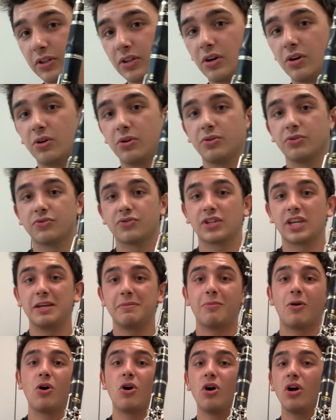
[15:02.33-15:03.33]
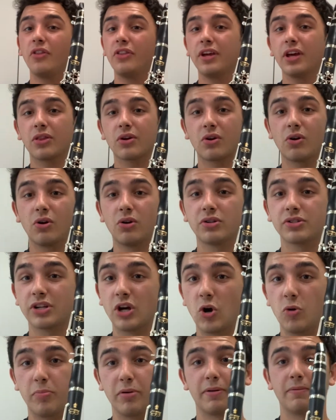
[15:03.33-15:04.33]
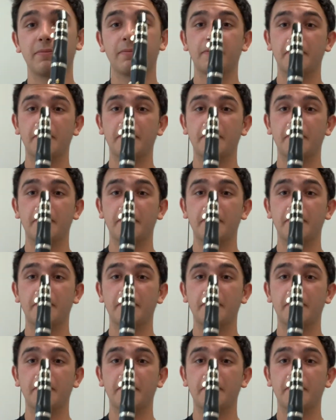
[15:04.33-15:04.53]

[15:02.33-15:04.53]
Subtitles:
the holes. Keep all the other holes open.